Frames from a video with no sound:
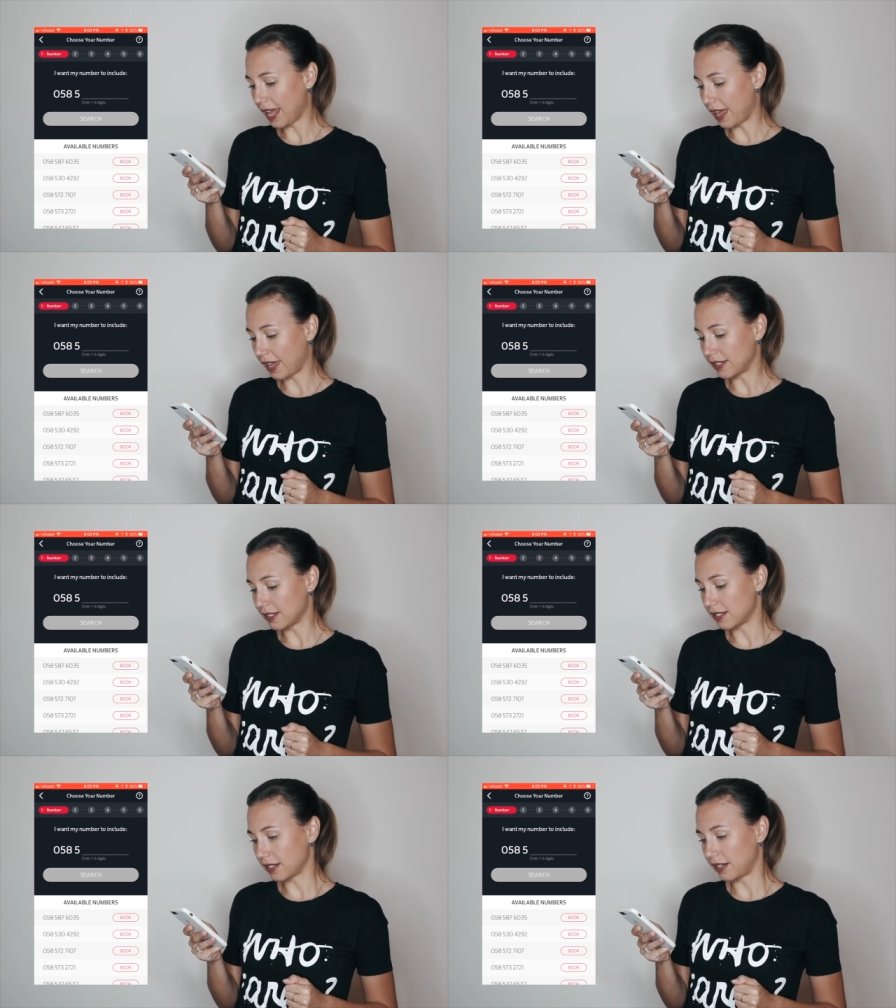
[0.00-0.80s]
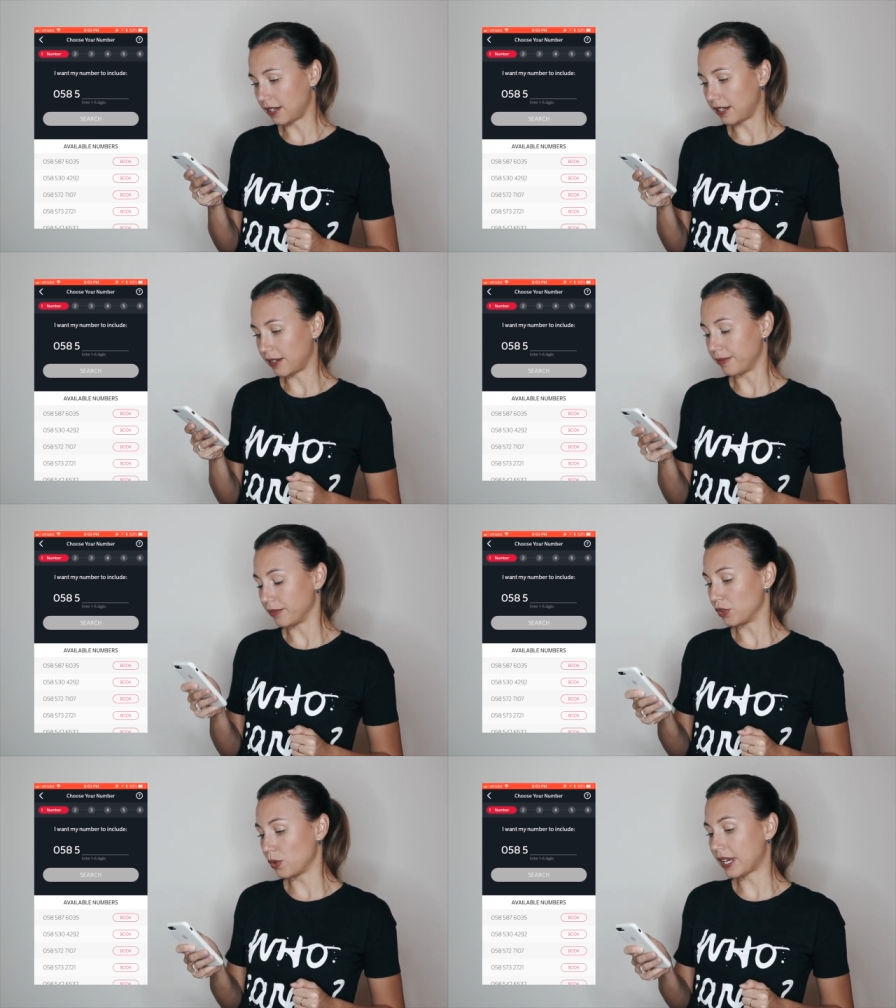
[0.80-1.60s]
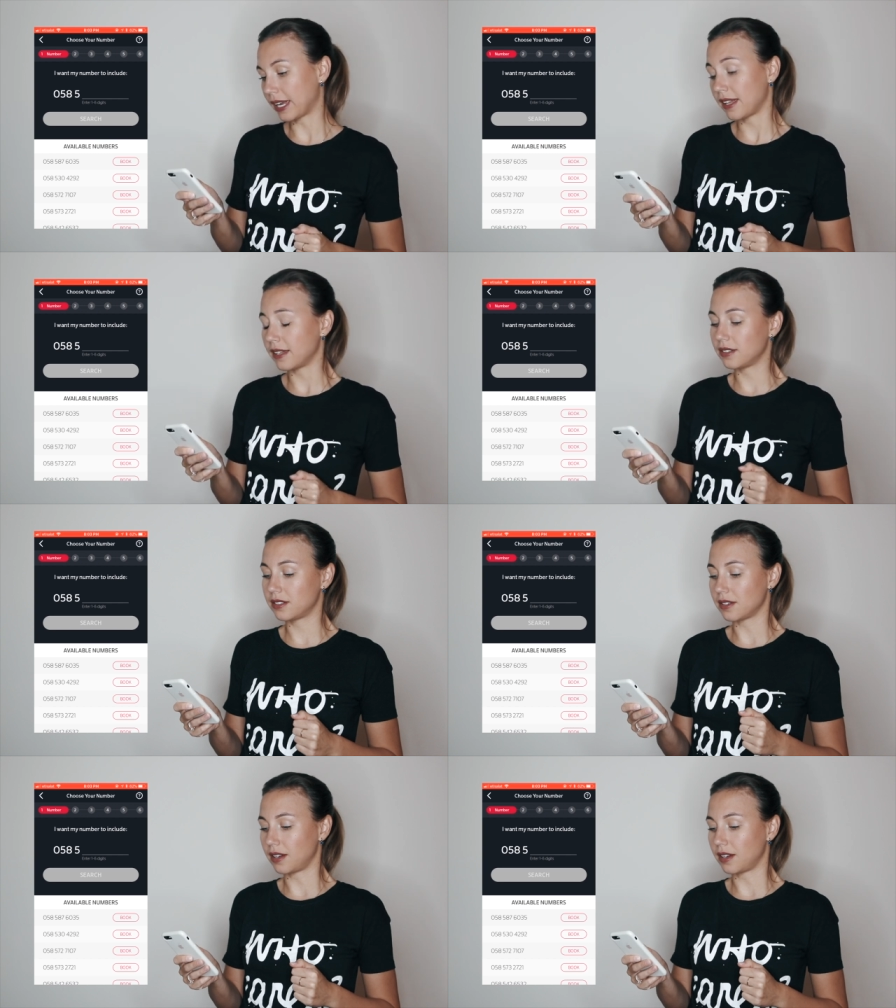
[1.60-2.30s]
And you can